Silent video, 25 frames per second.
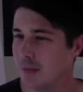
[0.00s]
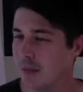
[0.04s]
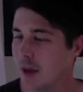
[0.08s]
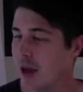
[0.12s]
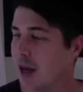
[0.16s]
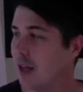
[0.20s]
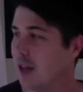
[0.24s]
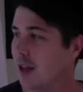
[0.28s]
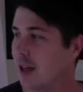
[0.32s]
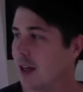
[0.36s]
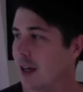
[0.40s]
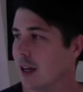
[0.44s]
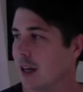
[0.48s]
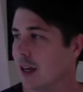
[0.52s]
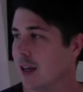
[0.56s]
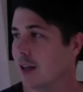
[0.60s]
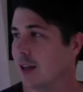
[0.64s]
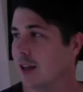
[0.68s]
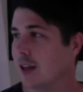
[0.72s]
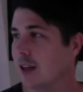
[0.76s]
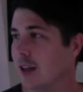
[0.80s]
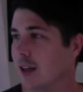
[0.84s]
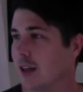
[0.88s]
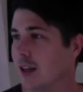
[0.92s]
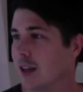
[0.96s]
Melee?
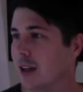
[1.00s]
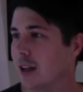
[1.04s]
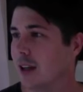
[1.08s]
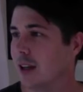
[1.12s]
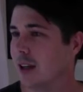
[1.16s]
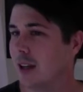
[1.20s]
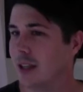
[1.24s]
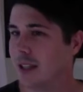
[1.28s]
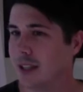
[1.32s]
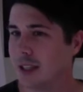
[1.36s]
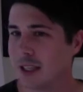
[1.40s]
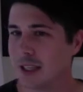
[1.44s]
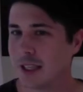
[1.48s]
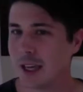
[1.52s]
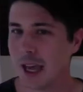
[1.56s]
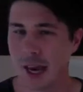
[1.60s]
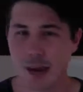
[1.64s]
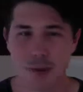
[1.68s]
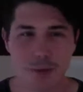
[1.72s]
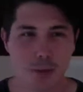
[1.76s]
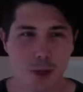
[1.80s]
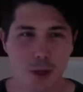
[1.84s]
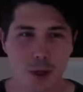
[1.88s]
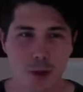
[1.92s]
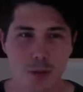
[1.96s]
That's the
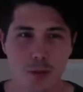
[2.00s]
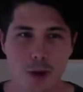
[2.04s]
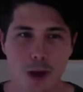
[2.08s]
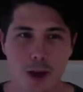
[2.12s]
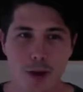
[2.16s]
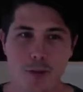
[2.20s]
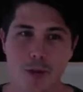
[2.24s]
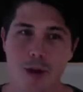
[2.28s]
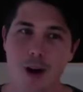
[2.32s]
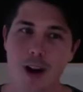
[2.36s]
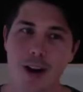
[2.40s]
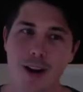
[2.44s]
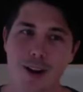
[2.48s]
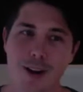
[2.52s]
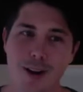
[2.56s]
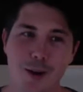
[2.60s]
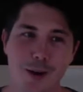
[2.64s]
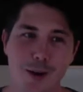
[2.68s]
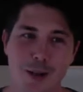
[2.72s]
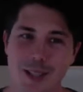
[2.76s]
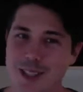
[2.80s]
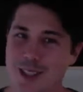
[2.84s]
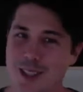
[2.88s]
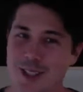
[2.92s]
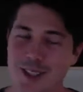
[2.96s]
GameCube one, right? And I
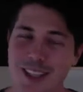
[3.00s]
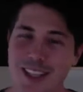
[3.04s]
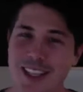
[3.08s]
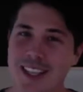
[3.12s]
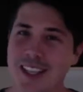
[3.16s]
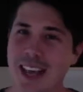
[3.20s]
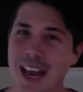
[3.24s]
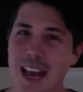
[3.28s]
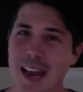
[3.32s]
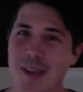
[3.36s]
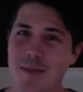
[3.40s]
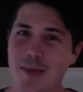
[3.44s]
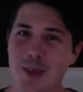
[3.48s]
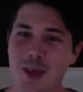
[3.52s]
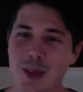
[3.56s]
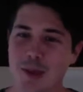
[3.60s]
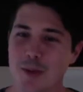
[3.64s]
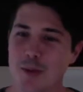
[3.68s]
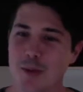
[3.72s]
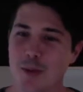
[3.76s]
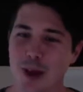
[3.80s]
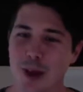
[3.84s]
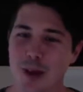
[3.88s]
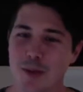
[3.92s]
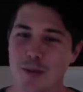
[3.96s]
always thought the
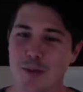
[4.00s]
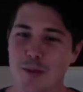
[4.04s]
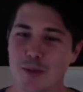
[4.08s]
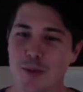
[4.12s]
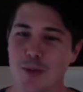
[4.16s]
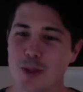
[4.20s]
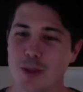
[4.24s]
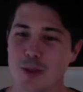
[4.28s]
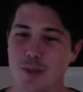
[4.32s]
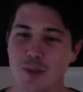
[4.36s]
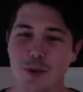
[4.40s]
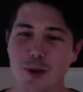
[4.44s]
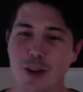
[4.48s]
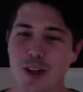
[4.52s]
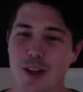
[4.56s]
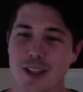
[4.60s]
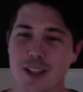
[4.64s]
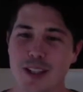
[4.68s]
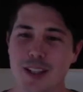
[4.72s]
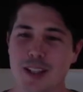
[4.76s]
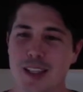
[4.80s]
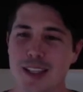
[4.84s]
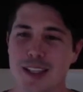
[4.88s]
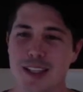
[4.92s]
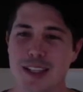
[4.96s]
GameCube one was worse
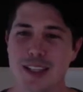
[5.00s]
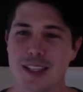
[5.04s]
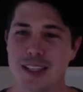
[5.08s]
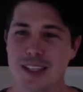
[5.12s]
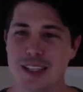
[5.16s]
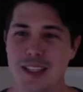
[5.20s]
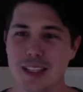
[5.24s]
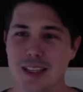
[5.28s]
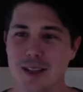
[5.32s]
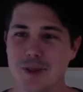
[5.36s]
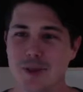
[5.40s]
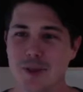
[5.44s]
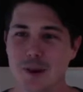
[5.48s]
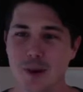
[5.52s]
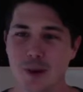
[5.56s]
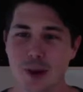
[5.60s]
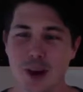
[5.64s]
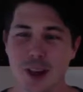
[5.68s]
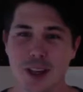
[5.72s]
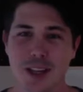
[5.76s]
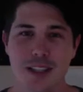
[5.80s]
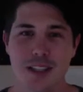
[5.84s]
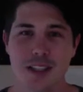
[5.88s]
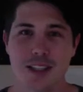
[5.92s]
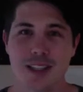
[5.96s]
than the
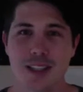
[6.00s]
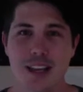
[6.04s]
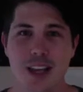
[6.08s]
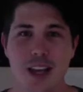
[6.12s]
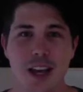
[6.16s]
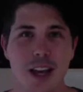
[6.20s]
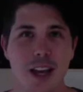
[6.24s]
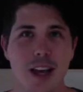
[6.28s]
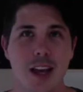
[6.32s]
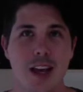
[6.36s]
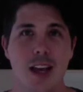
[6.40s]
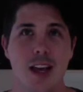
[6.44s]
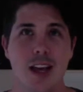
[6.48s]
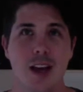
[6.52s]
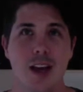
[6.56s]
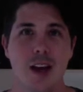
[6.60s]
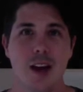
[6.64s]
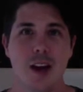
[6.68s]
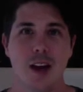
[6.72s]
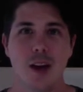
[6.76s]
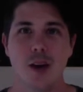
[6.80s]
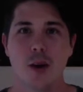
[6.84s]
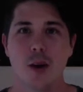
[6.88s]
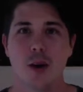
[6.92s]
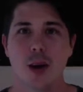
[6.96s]
64.
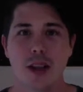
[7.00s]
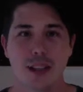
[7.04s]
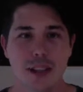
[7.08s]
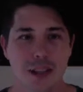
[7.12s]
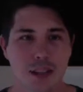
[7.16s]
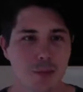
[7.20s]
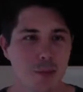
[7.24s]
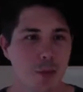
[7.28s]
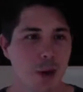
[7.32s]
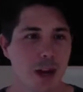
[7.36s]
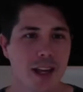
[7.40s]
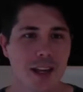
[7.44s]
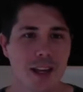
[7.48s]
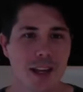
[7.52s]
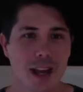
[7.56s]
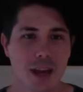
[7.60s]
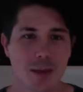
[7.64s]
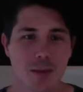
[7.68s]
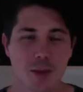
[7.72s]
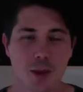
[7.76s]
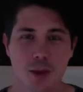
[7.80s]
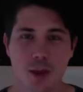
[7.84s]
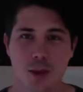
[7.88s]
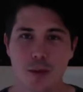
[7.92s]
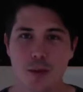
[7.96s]
When
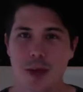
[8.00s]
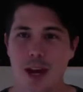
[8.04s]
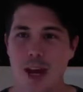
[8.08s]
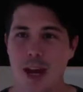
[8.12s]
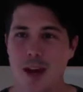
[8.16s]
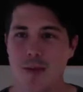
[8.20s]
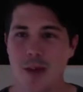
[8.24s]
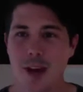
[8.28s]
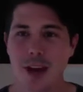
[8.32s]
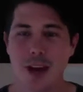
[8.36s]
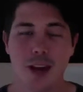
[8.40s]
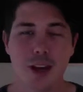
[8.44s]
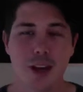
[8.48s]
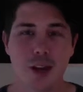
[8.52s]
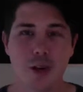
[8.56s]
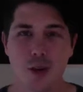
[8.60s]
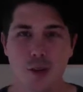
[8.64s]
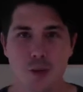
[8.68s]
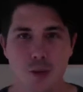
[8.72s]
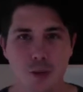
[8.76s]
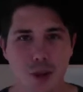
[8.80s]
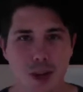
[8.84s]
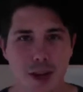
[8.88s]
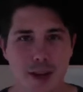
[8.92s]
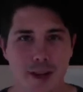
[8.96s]
GameCube came out, it
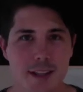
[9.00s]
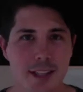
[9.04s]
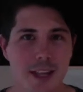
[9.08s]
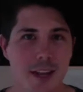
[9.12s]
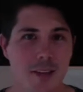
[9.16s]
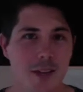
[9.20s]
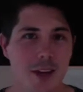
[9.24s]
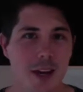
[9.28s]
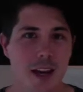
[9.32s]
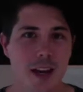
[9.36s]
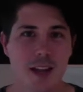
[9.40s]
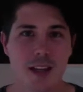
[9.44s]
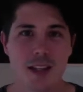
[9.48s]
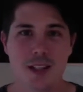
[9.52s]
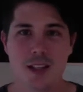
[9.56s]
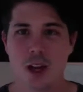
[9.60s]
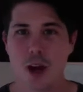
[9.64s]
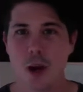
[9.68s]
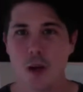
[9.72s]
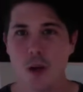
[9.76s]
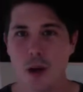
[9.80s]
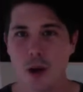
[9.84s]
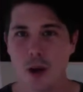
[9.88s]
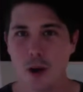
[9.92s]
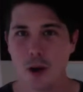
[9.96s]
couldn't play DVDs.
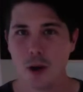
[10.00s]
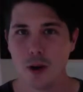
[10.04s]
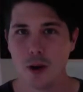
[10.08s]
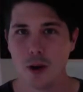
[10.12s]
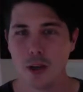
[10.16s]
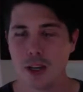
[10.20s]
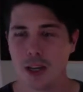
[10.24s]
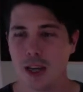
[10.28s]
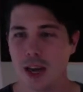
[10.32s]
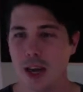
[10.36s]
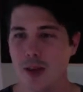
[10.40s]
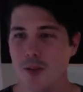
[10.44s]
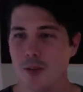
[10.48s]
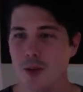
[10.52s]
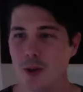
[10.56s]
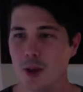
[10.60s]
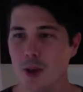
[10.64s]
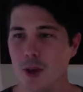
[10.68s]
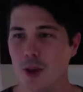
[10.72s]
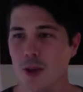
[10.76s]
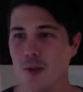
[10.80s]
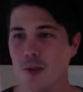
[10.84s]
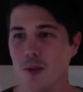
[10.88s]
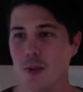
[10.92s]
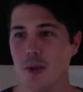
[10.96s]
No one owned a
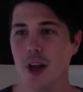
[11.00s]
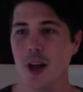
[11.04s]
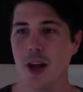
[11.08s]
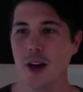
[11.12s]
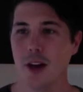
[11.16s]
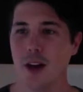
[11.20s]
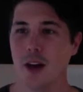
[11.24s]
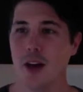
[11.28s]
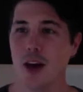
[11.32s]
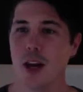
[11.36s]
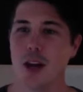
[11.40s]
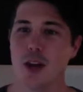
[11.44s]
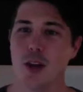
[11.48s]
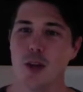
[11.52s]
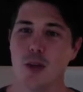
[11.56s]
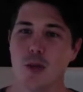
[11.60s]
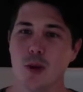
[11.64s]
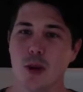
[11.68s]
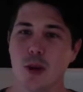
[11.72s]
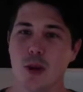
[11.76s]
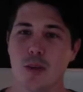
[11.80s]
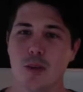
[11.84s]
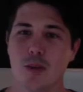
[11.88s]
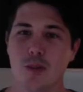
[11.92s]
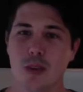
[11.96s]
GameCube that I knew
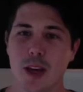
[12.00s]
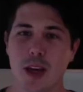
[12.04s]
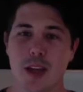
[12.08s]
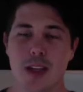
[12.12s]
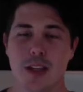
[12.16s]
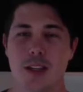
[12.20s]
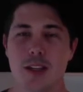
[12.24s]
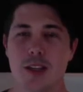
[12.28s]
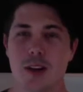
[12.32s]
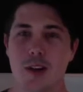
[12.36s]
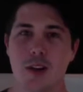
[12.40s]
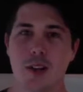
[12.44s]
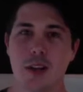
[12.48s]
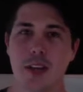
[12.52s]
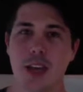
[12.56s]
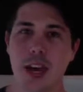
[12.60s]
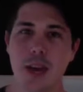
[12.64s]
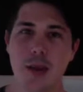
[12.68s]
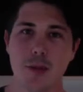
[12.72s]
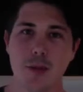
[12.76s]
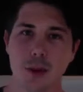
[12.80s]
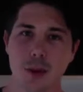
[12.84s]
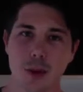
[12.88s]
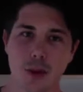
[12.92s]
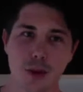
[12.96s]
of, and so
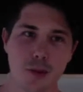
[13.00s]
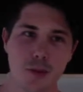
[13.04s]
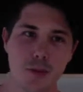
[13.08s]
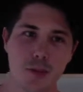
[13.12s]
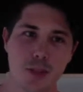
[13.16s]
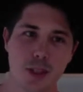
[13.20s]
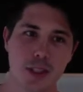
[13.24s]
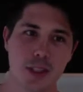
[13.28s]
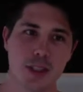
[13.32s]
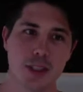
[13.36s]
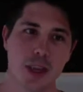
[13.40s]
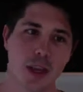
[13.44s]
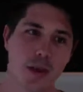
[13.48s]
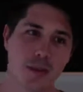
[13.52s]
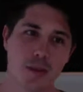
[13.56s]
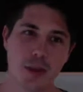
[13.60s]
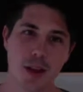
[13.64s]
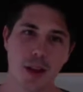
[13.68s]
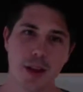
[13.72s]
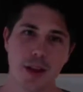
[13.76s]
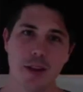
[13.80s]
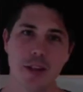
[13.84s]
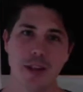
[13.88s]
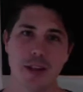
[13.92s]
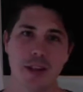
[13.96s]
GameCube just seemed
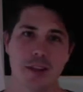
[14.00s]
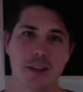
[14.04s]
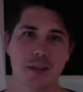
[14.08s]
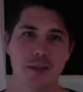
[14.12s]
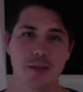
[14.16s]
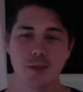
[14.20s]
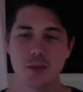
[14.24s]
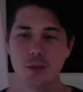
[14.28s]
like this,